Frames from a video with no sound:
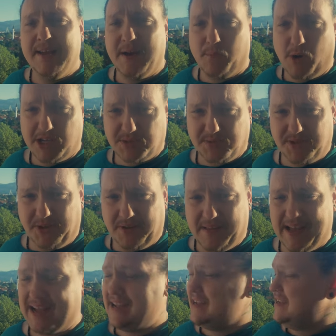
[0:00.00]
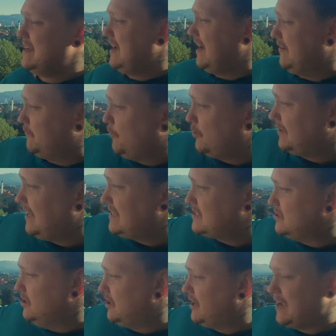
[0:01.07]
and whilst we're doing that, have one
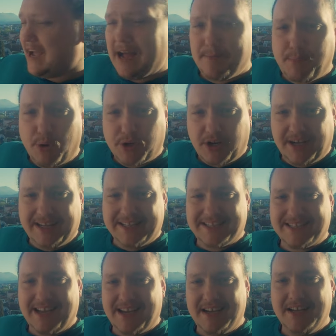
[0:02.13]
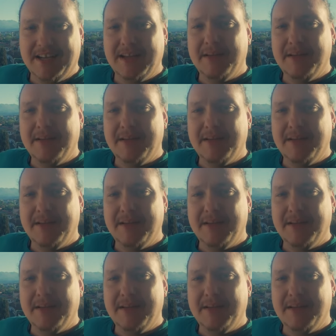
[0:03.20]
last look at Podgorica